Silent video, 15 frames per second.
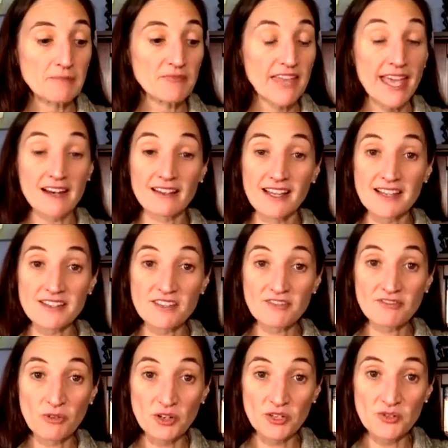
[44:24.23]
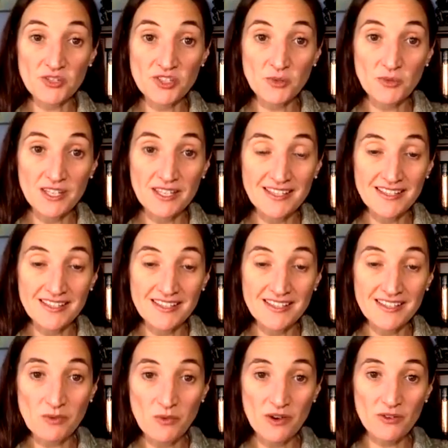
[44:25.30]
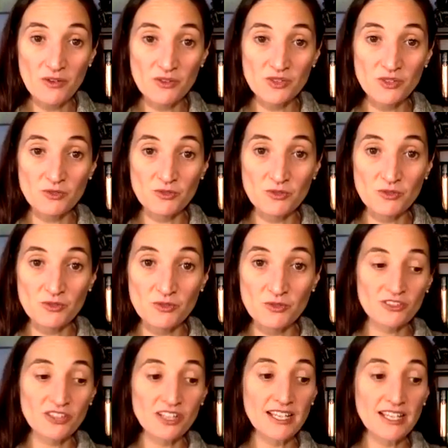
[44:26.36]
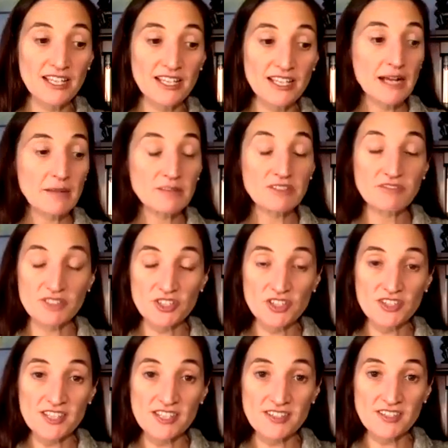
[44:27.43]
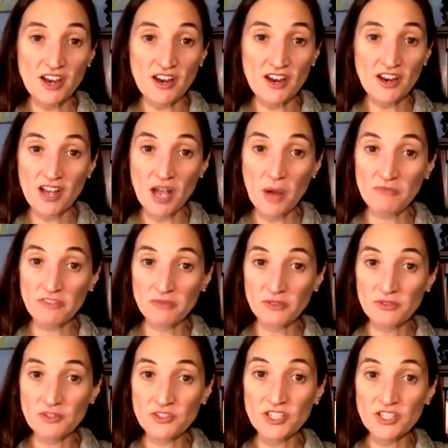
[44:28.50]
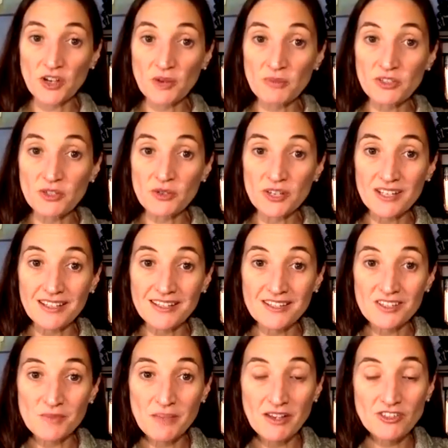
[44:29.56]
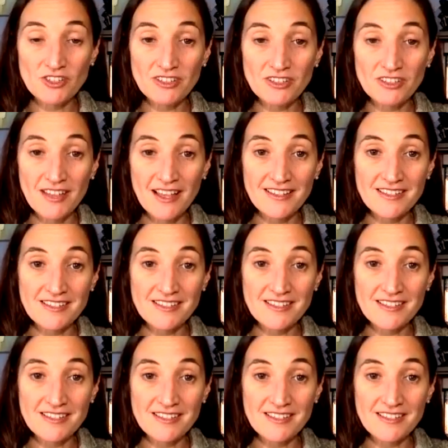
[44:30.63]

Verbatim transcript: analyze it for you, so we can see where those nutritional um, deficiencies are that come from your genome, and you can get a specialized